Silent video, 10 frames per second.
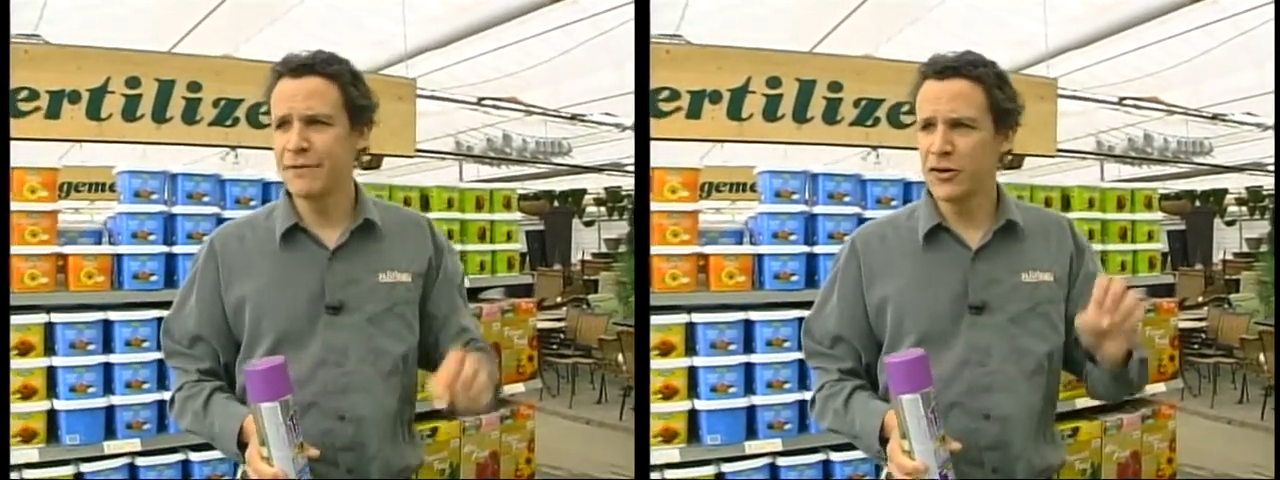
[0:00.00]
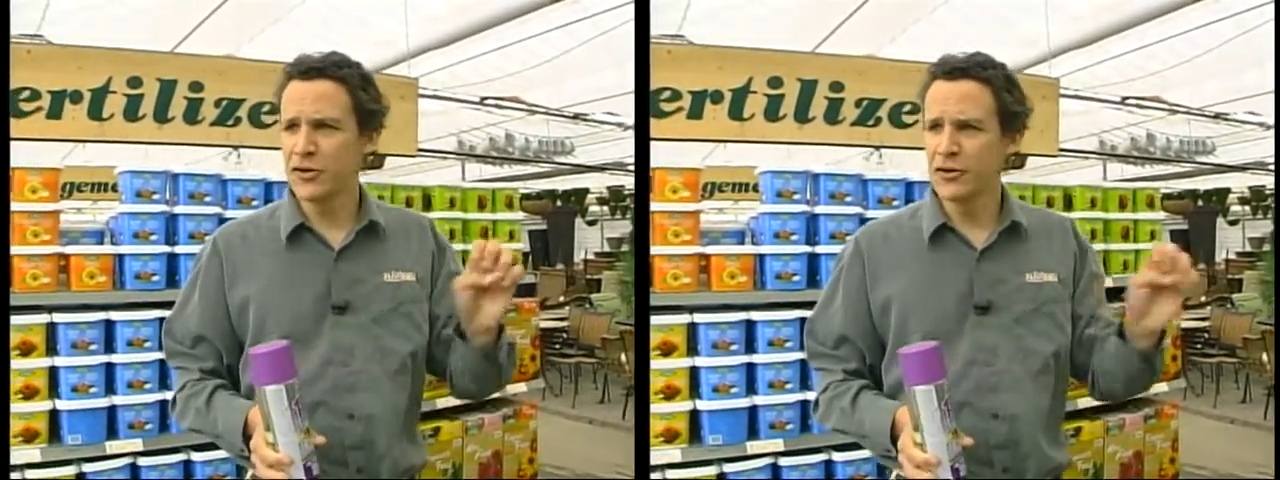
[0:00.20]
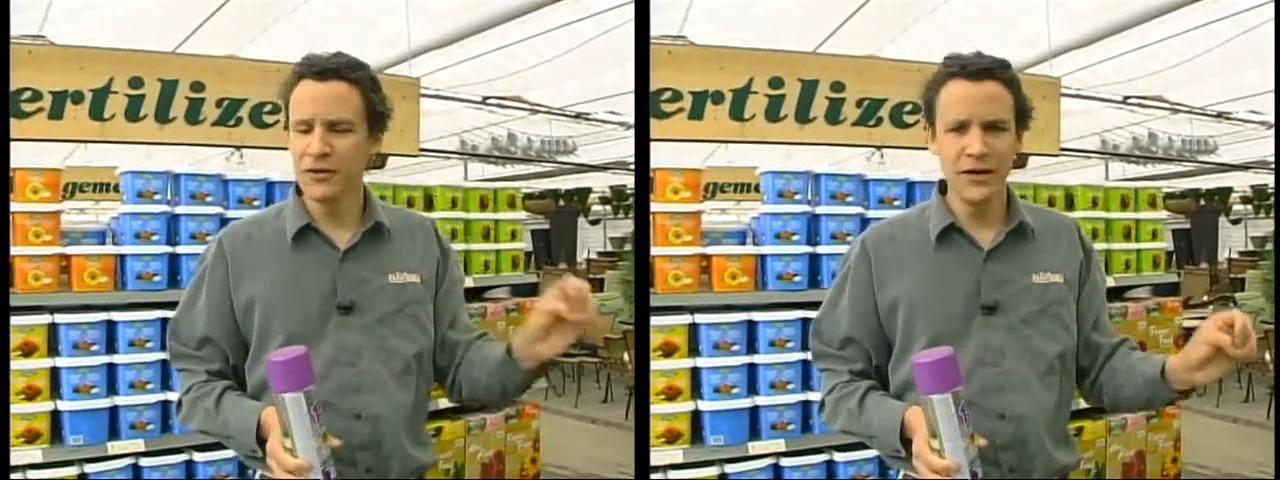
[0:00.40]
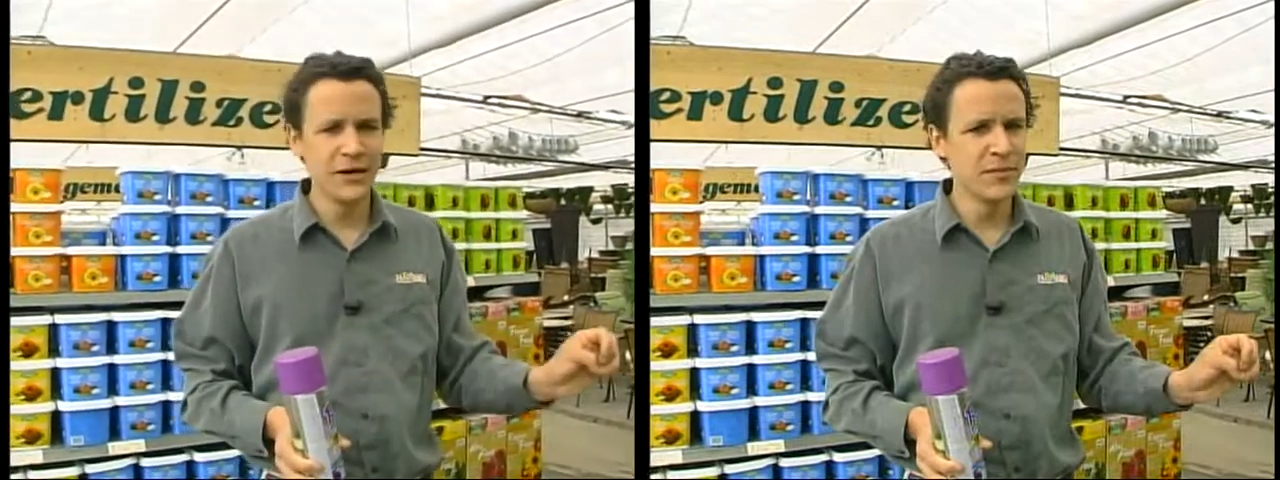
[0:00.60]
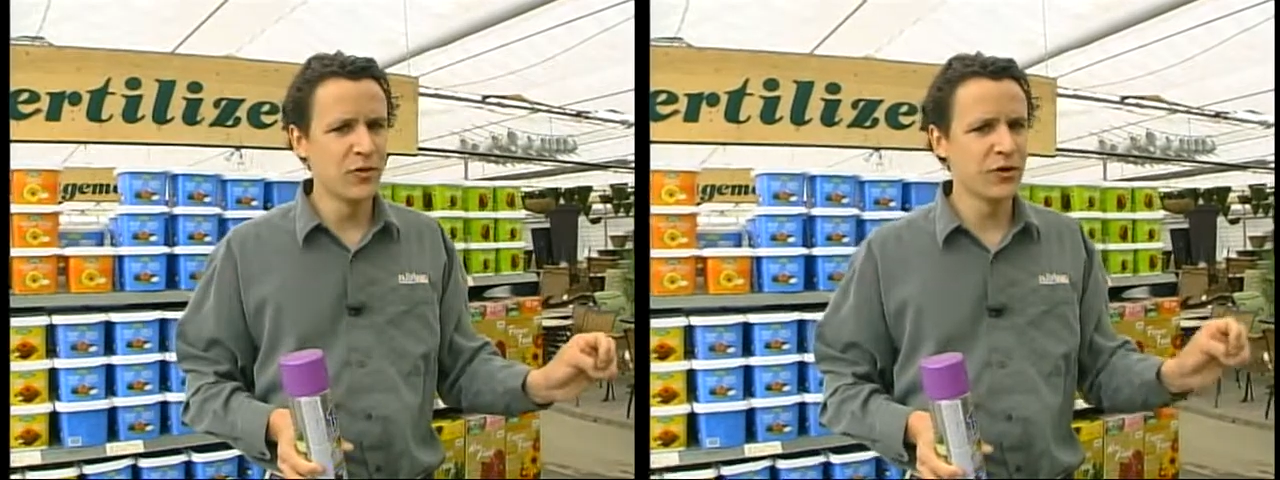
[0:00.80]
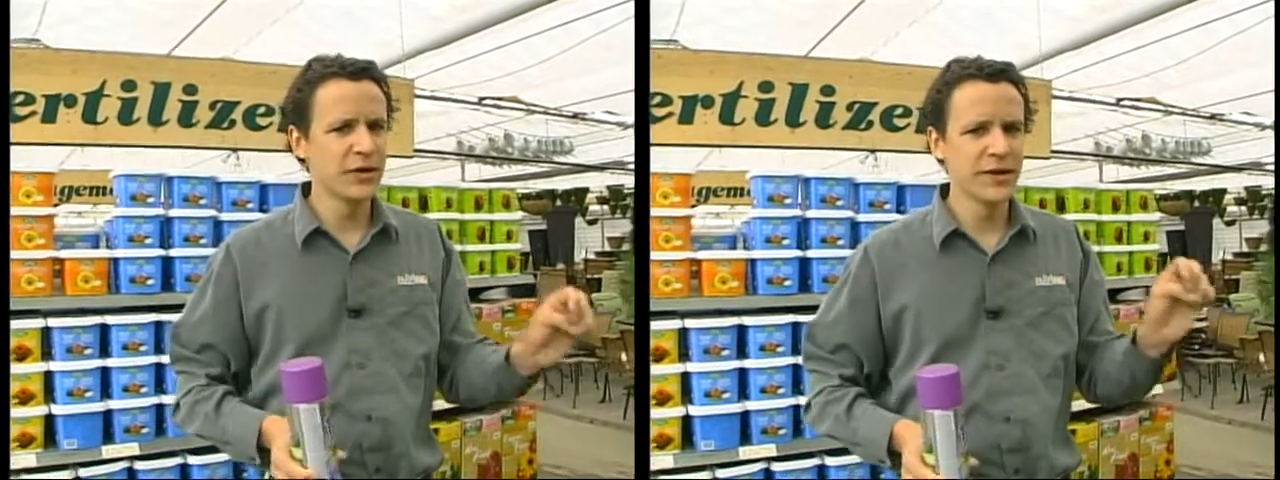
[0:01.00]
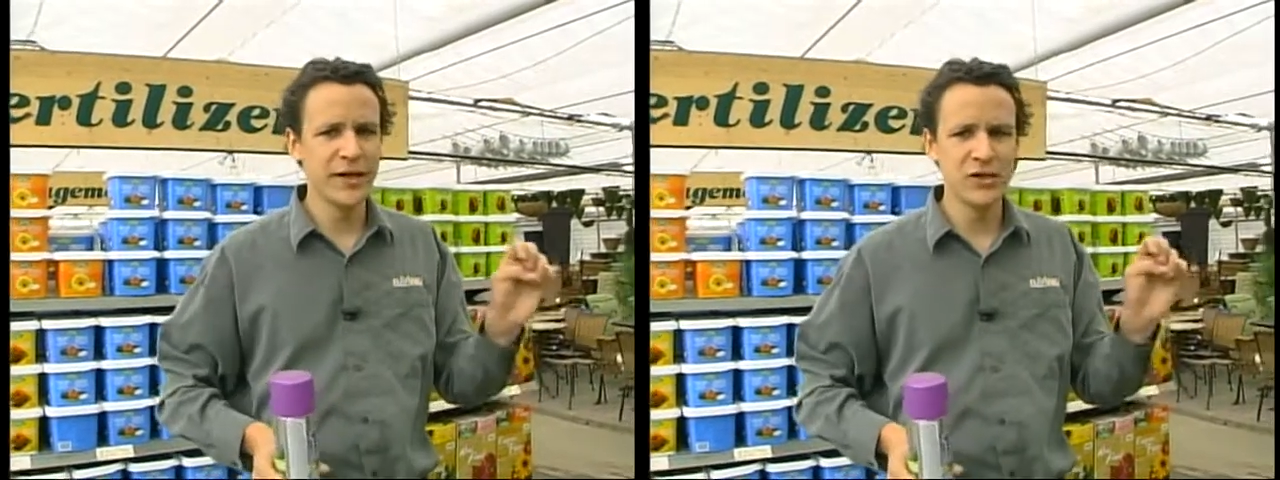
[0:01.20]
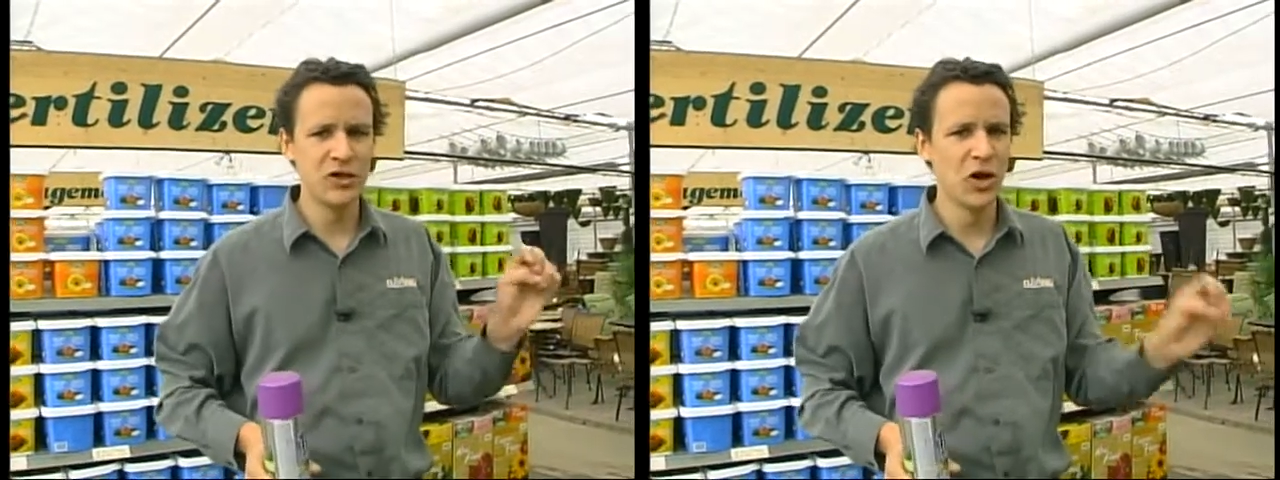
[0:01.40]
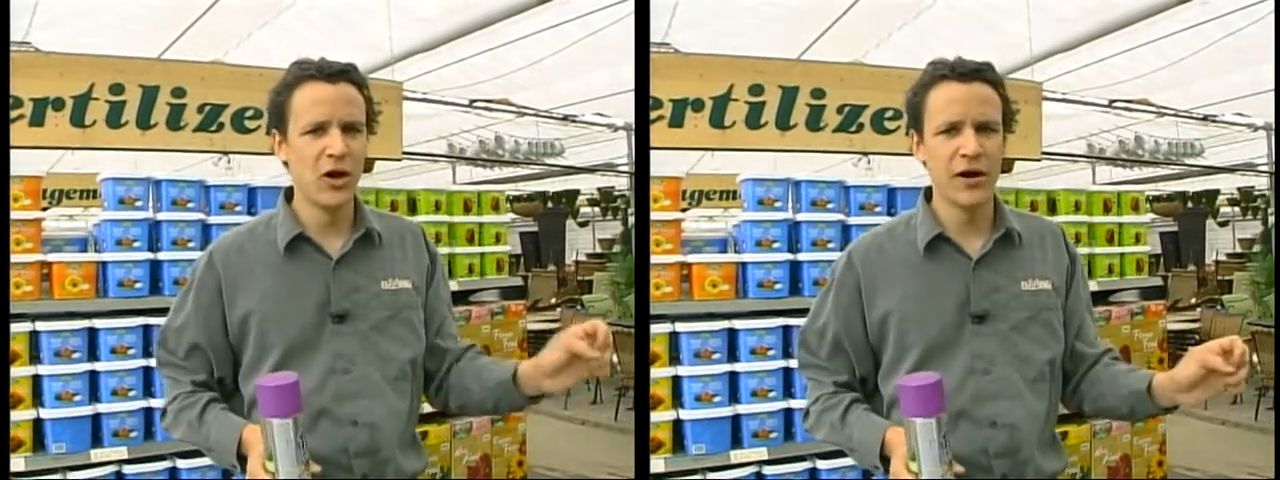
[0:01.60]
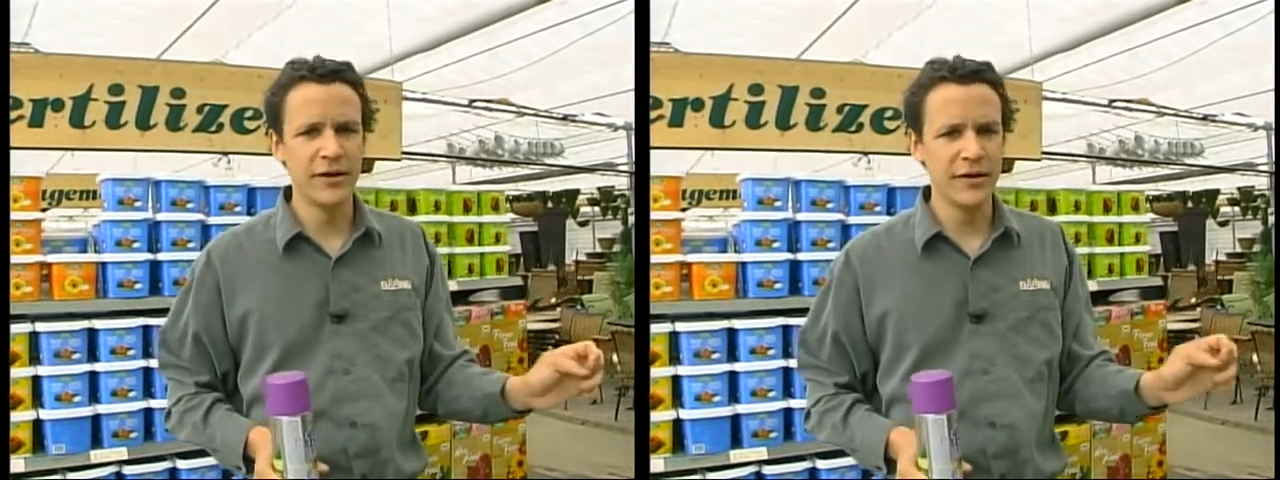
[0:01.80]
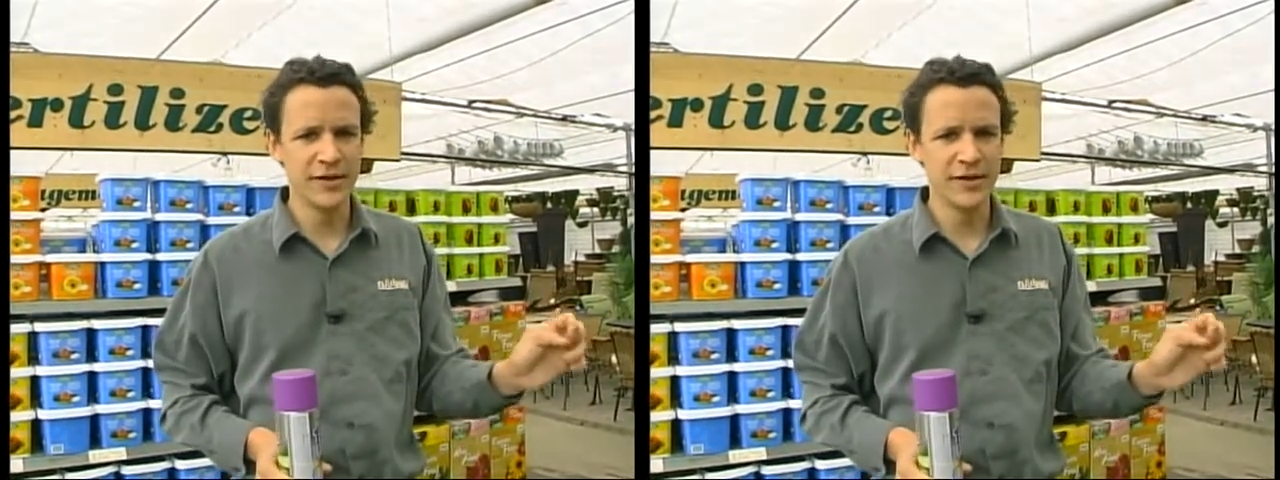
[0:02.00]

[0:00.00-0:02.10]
Very early in the morning, like dawn,